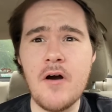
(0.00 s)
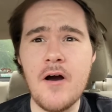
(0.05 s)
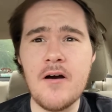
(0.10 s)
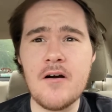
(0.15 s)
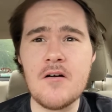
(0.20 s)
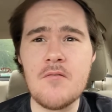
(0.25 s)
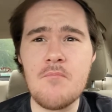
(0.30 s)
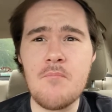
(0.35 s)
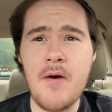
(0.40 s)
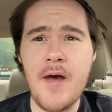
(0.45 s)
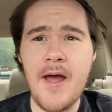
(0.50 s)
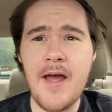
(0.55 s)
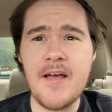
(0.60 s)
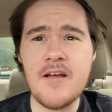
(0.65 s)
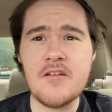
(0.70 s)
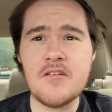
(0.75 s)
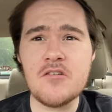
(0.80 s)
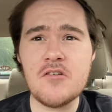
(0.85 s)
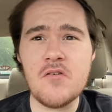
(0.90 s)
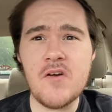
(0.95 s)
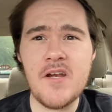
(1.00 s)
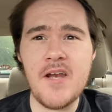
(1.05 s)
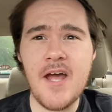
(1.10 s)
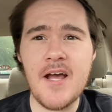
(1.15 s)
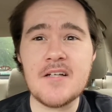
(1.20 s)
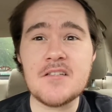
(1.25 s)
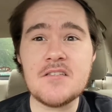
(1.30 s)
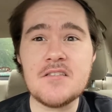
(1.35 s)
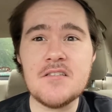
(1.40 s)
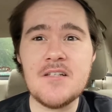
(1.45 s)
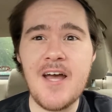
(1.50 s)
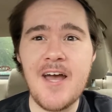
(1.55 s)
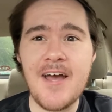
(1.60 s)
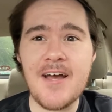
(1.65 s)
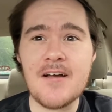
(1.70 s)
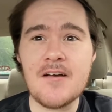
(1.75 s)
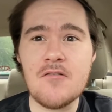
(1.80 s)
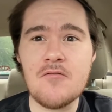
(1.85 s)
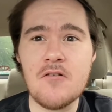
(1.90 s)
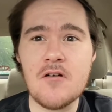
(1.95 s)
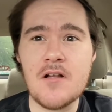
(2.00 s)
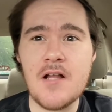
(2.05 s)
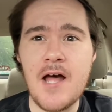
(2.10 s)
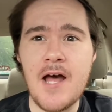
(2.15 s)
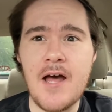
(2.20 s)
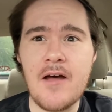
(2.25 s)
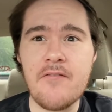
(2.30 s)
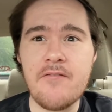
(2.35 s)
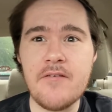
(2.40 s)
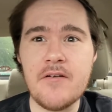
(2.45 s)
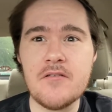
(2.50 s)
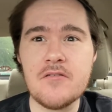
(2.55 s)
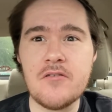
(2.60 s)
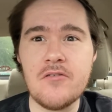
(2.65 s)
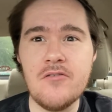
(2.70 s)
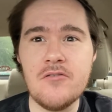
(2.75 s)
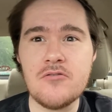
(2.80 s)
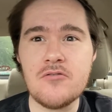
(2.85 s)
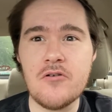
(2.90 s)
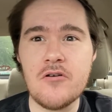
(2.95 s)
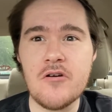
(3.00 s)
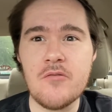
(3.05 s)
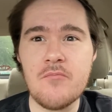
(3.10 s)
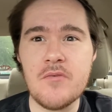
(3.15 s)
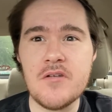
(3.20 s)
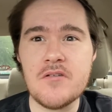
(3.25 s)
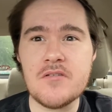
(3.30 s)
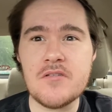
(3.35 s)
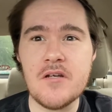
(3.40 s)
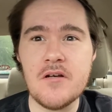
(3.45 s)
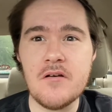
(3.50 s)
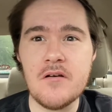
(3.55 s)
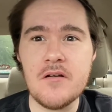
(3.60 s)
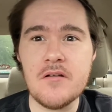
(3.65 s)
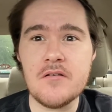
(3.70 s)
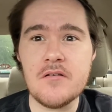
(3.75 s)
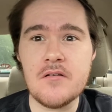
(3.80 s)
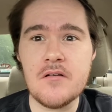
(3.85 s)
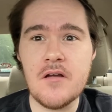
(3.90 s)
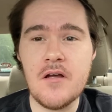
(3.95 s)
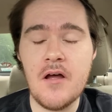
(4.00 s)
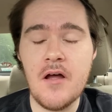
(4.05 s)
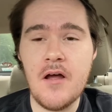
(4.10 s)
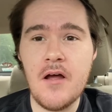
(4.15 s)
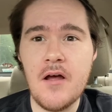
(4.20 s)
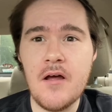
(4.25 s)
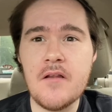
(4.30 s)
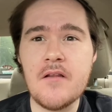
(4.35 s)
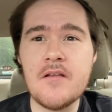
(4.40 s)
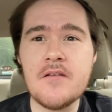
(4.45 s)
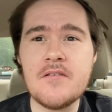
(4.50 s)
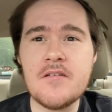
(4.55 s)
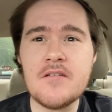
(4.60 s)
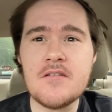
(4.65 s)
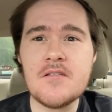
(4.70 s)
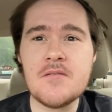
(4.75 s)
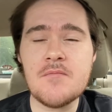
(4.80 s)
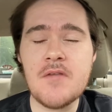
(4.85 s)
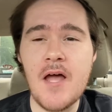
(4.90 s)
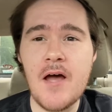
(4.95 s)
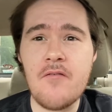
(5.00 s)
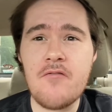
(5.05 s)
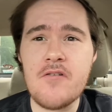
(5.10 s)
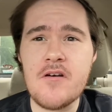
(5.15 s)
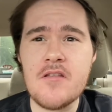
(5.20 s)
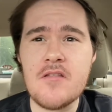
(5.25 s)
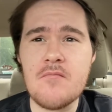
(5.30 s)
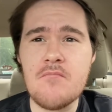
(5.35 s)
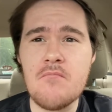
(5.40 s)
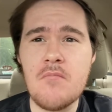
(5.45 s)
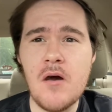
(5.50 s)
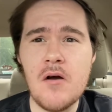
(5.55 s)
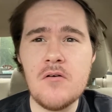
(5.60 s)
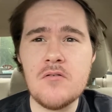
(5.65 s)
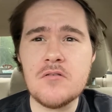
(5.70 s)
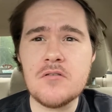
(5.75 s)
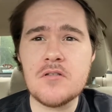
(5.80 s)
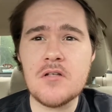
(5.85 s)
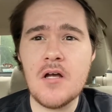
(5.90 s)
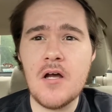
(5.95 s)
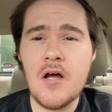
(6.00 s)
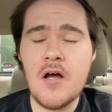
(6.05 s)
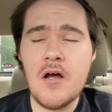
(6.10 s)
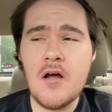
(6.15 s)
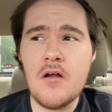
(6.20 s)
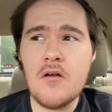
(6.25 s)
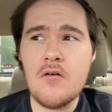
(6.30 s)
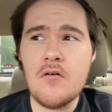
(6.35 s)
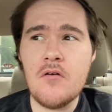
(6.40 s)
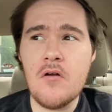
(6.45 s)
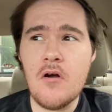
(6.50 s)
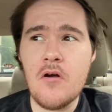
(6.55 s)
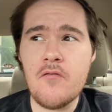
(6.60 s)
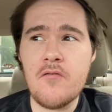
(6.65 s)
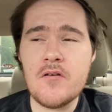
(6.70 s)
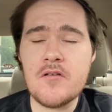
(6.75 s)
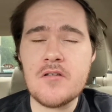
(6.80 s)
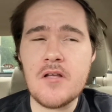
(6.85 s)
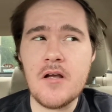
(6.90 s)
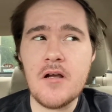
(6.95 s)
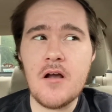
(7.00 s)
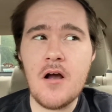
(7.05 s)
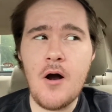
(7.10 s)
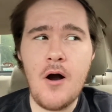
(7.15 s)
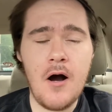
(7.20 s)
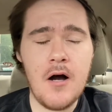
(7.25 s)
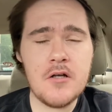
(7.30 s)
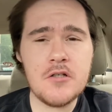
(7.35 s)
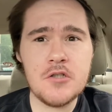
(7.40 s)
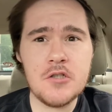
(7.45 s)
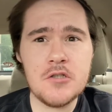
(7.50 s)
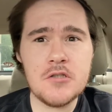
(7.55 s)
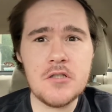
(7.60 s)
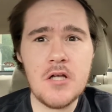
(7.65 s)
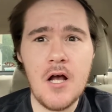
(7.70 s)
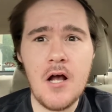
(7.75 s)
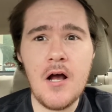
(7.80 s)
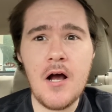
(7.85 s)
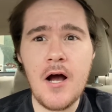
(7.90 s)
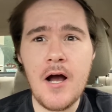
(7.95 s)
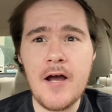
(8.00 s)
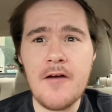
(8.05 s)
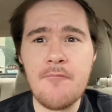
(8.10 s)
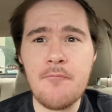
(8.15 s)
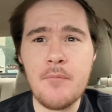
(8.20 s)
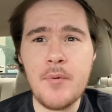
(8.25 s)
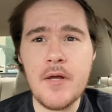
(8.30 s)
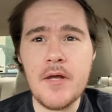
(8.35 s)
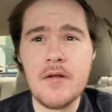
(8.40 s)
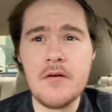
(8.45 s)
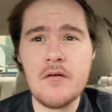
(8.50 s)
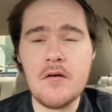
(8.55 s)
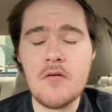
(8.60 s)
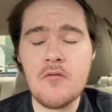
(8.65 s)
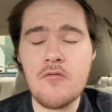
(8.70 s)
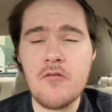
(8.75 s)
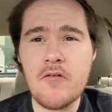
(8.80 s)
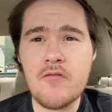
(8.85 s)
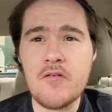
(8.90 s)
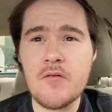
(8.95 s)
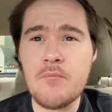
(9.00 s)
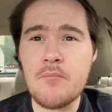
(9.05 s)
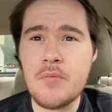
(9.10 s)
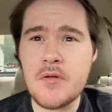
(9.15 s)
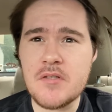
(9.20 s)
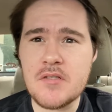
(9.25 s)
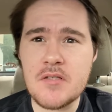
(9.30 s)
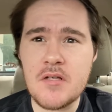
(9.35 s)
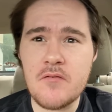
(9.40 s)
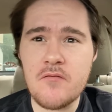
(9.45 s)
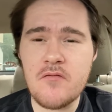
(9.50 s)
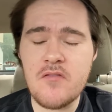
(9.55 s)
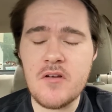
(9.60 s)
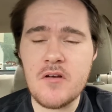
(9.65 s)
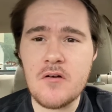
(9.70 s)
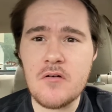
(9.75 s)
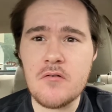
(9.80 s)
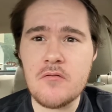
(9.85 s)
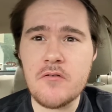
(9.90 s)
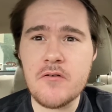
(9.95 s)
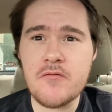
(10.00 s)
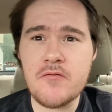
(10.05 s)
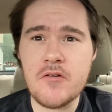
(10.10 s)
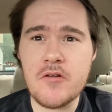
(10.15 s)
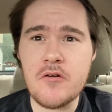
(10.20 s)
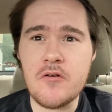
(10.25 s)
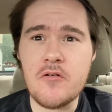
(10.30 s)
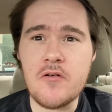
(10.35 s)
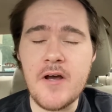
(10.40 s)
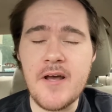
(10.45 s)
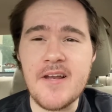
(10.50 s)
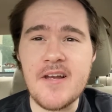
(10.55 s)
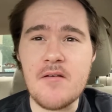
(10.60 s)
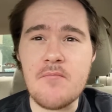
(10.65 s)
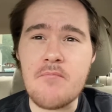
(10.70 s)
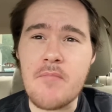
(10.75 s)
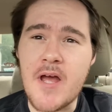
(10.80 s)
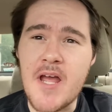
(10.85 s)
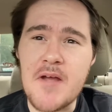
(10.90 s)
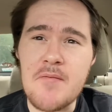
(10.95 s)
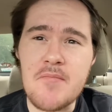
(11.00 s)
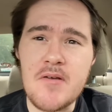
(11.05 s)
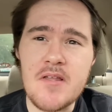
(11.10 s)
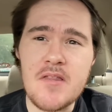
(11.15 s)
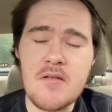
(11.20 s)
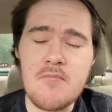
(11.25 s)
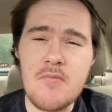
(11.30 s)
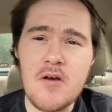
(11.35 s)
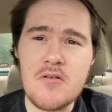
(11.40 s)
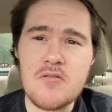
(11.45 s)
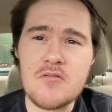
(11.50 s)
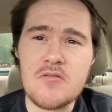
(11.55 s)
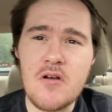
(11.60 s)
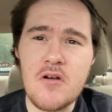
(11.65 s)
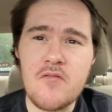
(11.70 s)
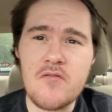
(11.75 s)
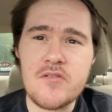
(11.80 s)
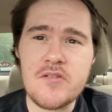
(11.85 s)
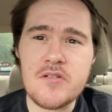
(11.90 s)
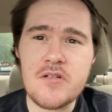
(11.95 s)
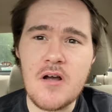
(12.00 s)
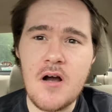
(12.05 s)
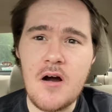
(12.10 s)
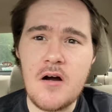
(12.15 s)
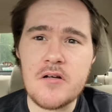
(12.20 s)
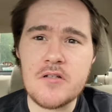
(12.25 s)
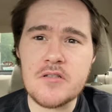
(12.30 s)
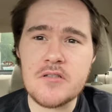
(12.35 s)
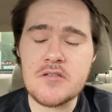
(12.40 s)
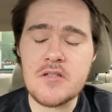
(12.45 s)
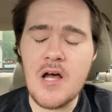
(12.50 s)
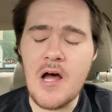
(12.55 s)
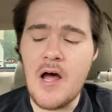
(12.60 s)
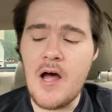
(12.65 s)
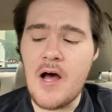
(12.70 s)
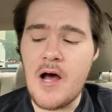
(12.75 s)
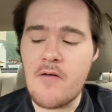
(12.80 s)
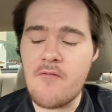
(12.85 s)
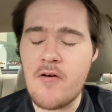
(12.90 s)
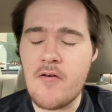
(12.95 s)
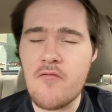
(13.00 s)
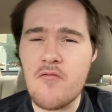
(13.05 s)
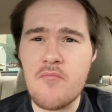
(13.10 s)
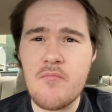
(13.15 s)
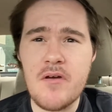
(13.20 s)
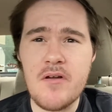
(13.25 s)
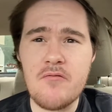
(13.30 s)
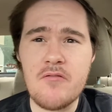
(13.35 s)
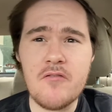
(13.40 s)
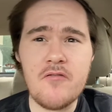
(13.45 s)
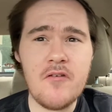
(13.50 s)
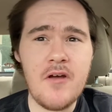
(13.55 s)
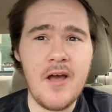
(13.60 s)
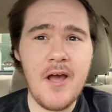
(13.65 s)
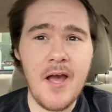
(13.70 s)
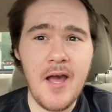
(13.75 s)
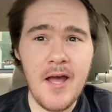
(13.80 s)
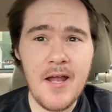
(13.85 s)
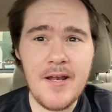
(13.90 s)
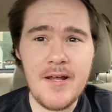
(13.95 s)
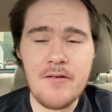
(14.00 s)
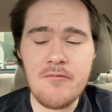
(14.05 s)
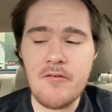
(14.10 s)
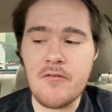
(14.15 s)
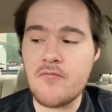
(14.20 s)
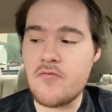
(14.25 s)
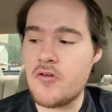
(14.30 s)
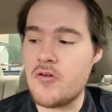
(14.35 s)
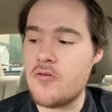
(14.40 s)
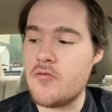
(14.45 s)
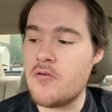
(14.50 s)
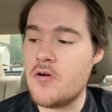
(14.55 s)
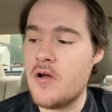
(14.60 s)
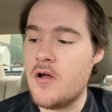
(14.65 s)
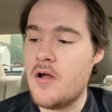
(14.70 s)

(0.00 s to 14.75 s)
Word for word: Circle back to your next snack where It's is too short to be serious. This is definitely the most nervous and cautious I've been with a Biscuitville review, and it may be the most nervous and cautious I've ever been with any review.